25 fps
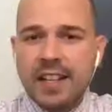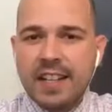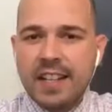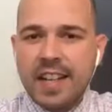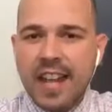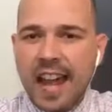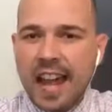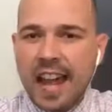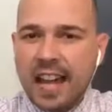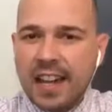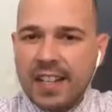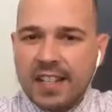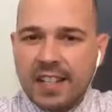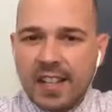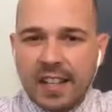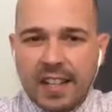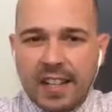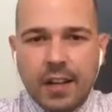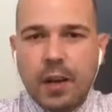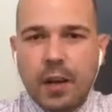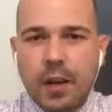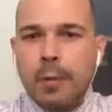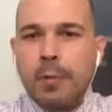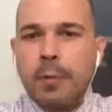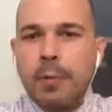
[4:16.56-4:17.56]
Yeah, I
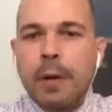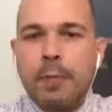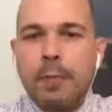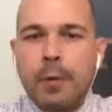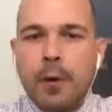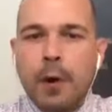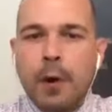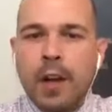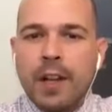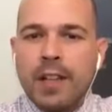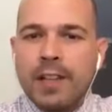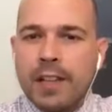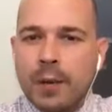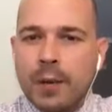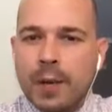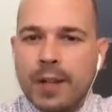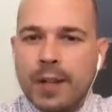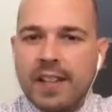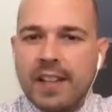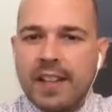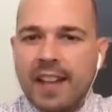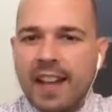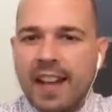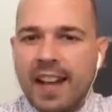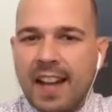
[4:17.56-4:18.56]
studied all abroad. So I
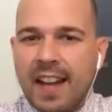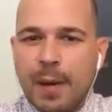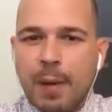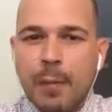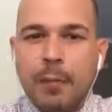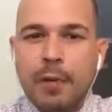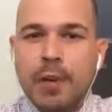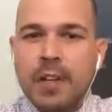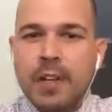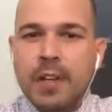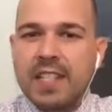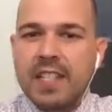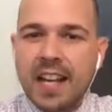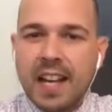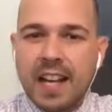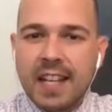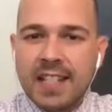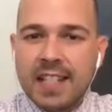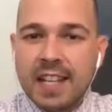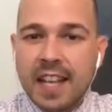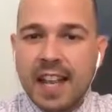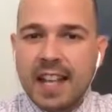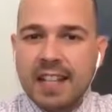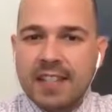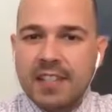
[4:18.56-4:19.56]
did a marine science
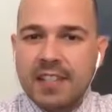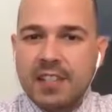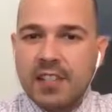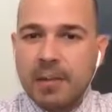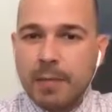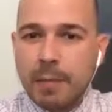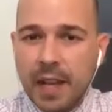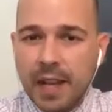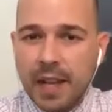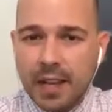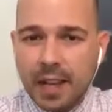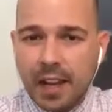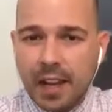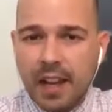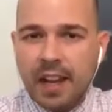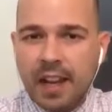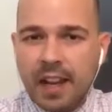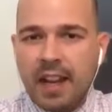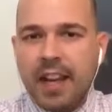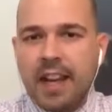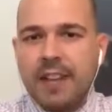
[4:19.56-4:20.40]
class in Jamaica.